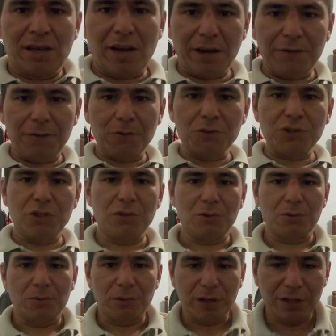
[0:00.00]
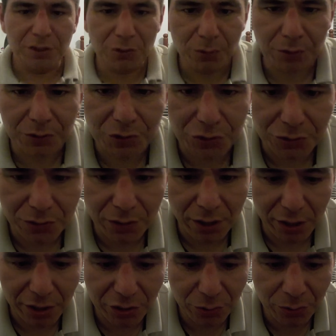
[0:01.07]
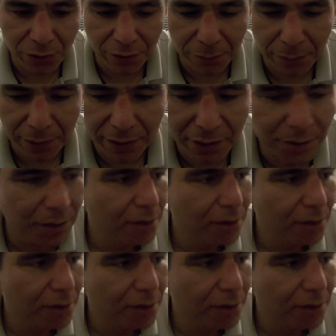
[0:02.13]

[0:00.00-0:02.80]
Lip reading: Hey folks, hello, how you doing everybody?